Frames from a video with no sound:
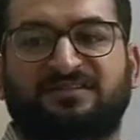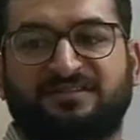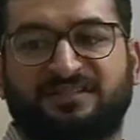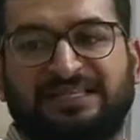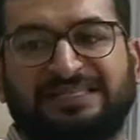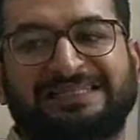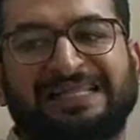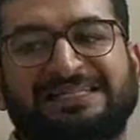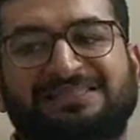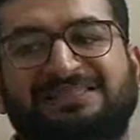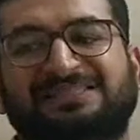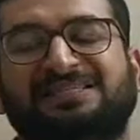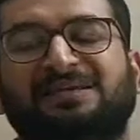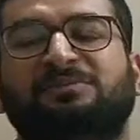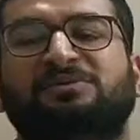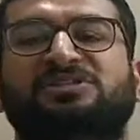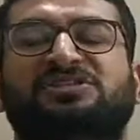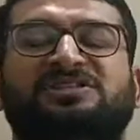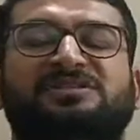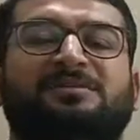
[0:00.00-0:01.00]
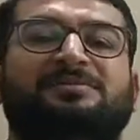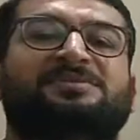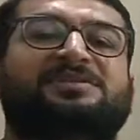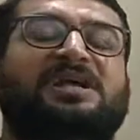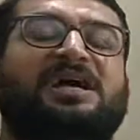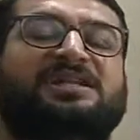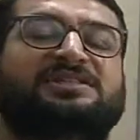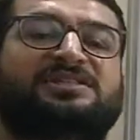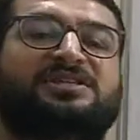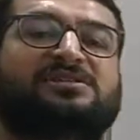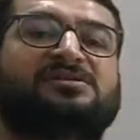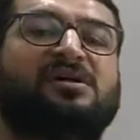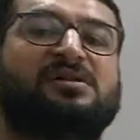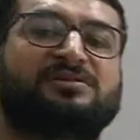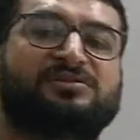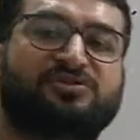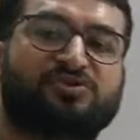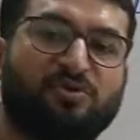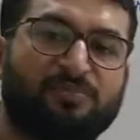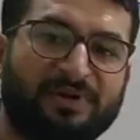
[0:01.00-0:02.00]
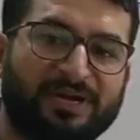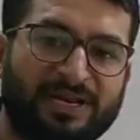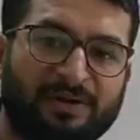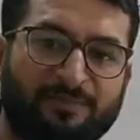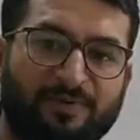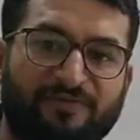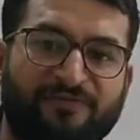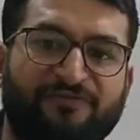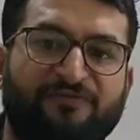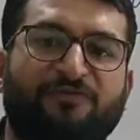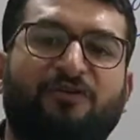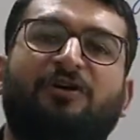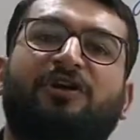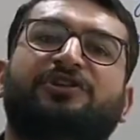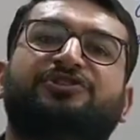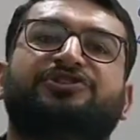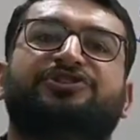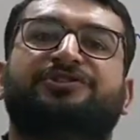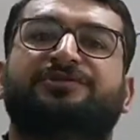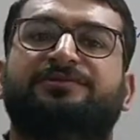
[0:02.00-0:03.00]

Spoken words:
and that cement substance is also made up of collagen.